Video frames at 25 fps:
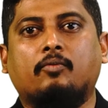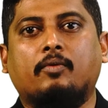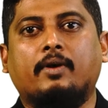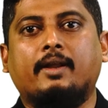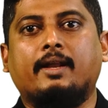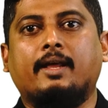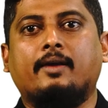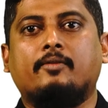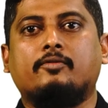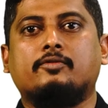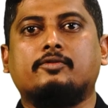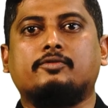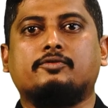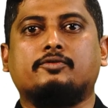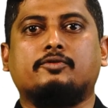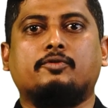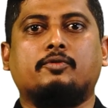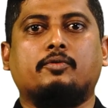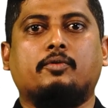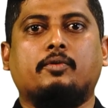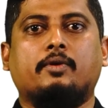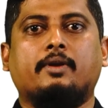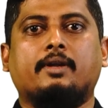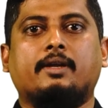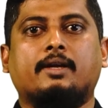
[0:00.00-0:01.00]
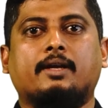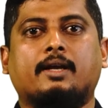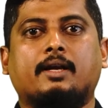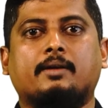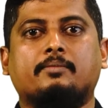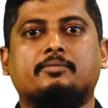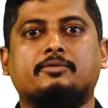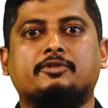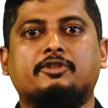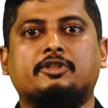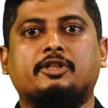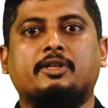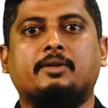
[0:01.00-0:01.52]
when I was growing
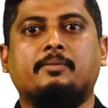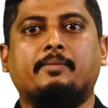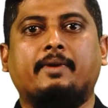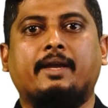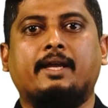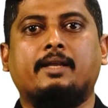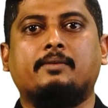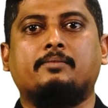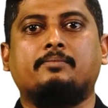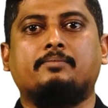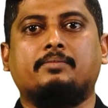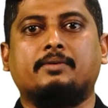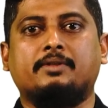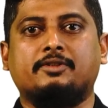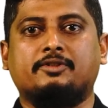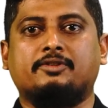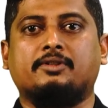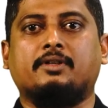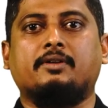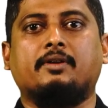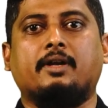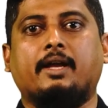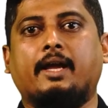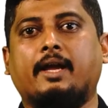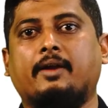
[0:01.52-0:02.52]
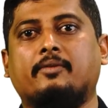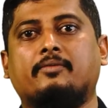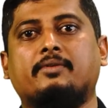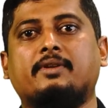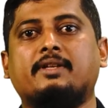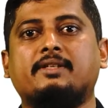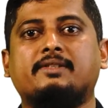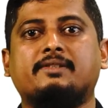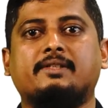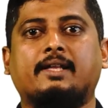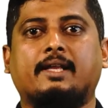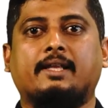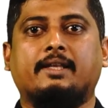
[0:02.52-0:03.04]
up, she made pizza
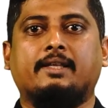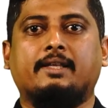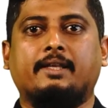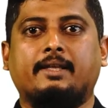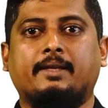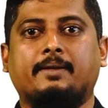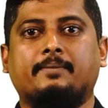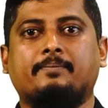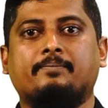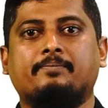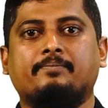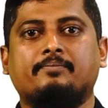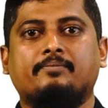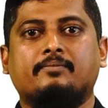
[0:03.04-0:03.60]
every Sunday.